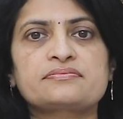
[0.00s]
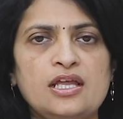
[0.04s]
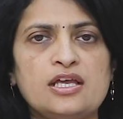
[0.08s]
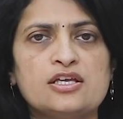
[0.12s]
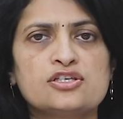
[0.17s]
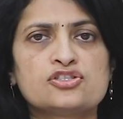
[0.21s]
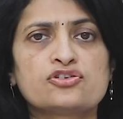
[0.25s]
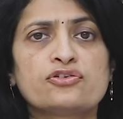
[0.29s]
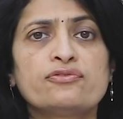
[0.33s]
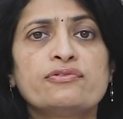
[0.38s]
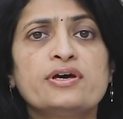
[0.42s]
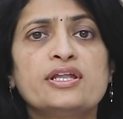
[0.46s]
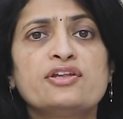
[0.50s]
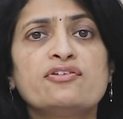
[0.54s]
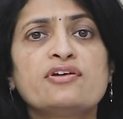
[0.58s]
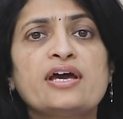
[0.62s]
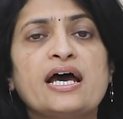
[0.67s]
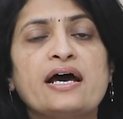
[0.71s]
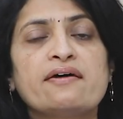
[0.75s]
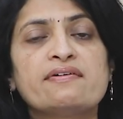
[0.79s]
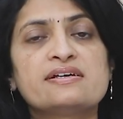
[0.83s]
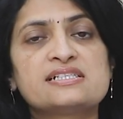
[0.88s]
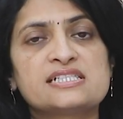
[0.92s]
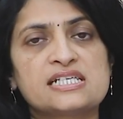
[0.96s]
so when you
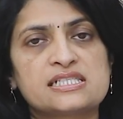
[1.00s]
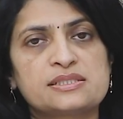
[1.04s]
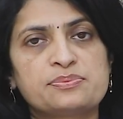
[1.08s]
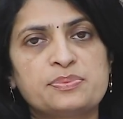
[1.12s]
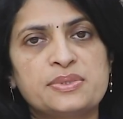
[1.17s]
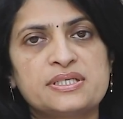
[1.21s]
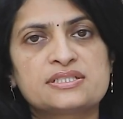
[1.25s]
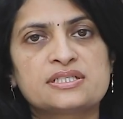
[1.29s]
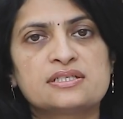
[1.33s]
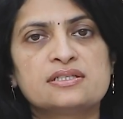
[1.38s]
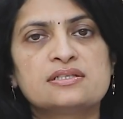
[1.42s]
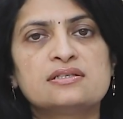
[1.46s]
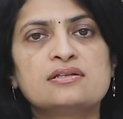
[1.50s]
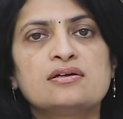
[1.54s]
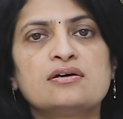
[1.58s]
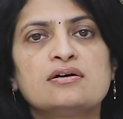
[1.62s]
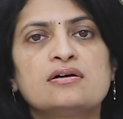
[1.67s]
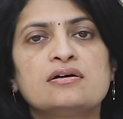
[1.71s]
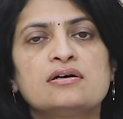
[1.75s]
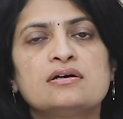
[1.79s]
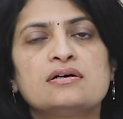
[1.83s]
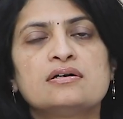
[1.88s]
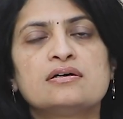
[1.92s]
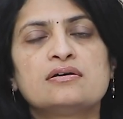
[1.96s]
have a suspicion
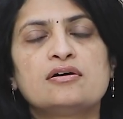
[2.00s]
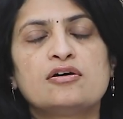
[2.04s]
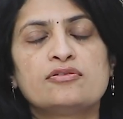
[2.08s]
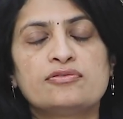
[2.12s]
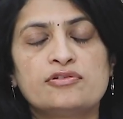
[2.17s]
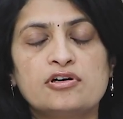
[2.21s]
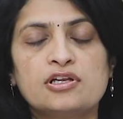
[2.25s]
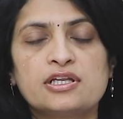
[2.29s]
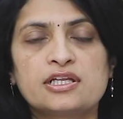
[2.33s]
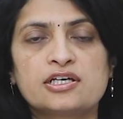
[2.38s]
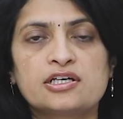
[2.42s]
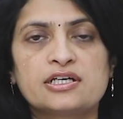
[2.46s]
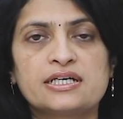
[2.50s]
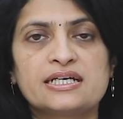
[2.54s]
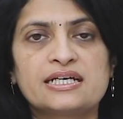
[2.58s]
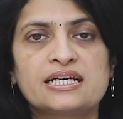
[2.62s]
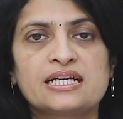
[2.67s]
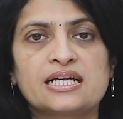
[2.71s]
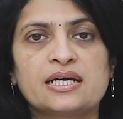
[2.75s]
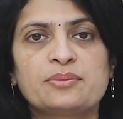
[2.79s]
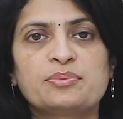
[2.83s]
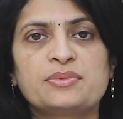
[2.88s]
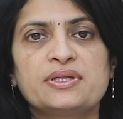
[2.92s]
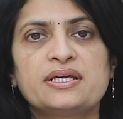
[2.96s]
of
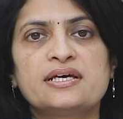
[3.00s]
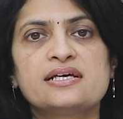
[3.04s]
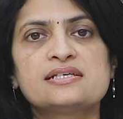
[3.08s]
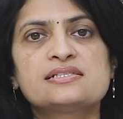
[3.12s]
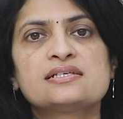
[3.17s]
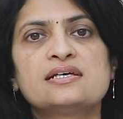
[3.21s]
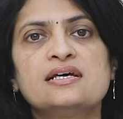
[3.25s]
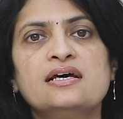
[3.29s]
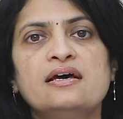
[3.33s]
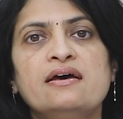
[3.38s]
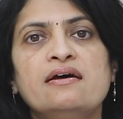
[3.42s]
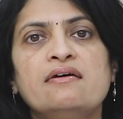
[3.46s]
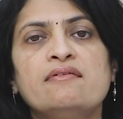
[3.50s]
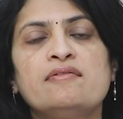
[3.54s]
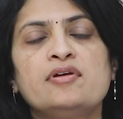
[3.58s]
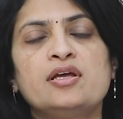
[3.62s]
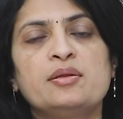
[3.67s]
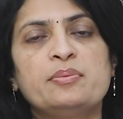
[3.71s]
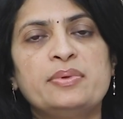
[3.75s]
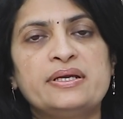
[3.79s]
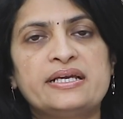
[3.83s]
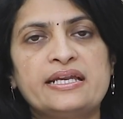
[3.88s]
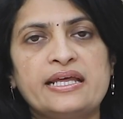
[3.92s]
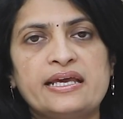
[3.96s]
oligohydramnios,
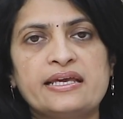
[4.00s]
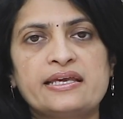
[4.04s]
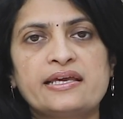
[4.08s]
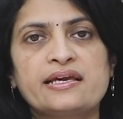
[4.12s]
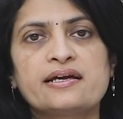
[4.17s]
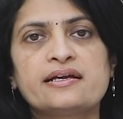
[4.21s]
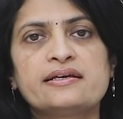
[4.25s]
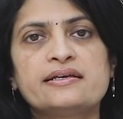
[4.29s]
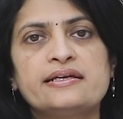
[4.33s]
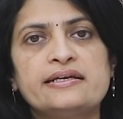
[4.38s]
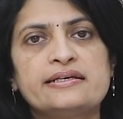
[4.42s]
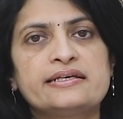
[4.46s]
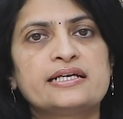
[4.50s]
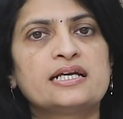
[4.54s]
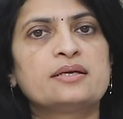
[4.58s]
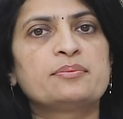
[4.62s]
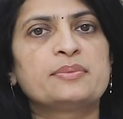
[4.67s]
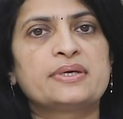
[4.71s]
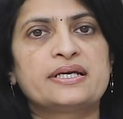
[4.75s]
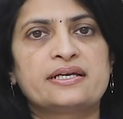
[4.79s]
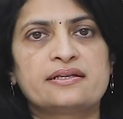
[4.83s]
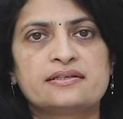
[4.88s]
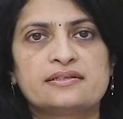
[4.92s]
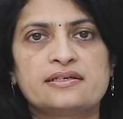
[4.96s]
we'll be taking a detailed
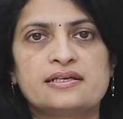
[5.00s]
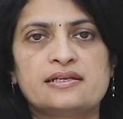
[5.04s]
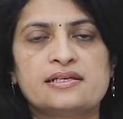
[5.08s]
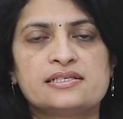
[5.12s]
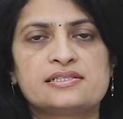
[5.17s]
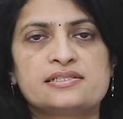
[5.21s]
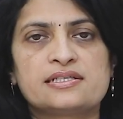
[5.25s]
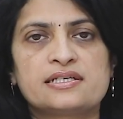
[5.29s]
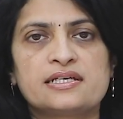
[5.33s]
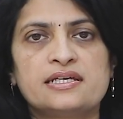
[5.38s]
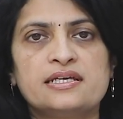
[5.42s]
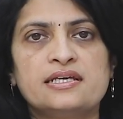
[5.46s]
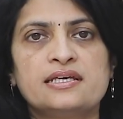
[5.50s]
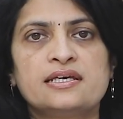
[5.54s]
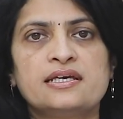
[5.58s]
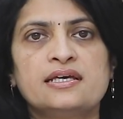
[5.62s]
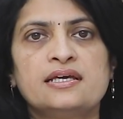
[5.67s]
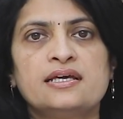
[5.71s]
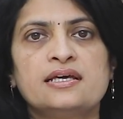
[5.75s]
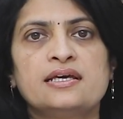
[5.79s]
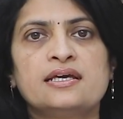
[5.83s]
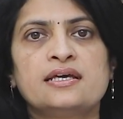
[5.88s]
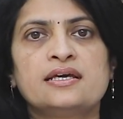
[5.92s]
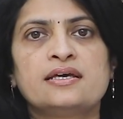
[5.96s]
maternal history.
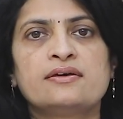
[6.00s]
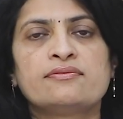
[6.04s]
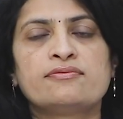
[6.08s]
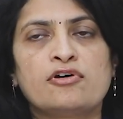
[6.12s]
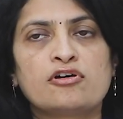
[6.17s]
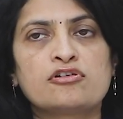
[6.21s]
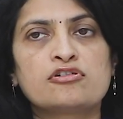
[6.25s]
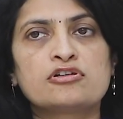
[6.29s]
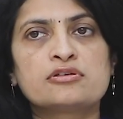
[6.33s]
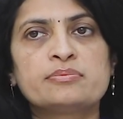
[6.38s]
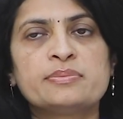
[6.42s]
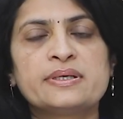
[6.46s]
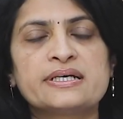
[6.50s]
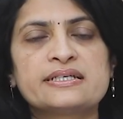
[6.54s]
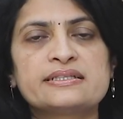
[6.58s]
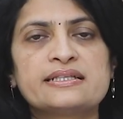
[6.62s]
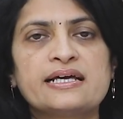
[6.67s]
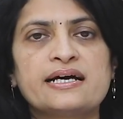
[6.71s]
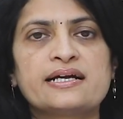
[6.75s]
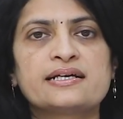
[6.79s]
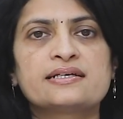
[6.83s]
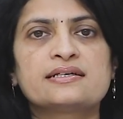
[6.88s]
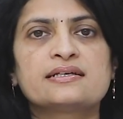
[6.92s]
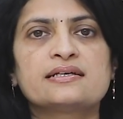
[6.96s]
Followed by
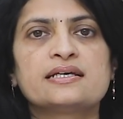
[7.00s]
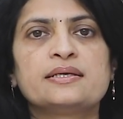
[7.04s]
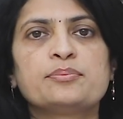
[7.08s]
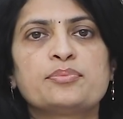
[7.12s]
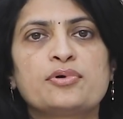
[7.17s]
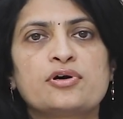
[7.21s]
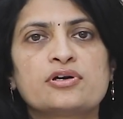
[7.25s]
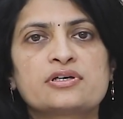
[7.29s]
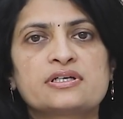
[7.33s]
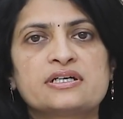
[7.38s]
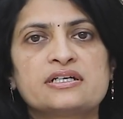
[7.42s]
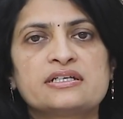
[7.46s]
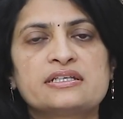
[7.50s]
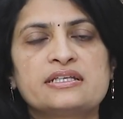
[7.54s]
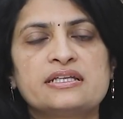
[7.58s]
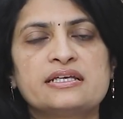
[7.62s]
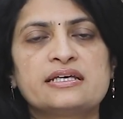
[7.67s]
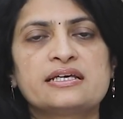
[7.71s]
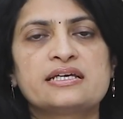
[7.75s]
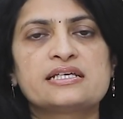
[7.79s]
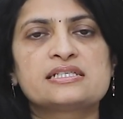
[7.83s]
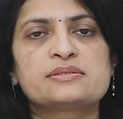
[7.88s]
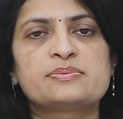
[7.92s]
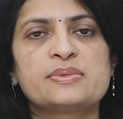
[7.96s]
that, important
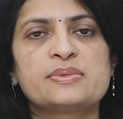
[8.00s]
thing is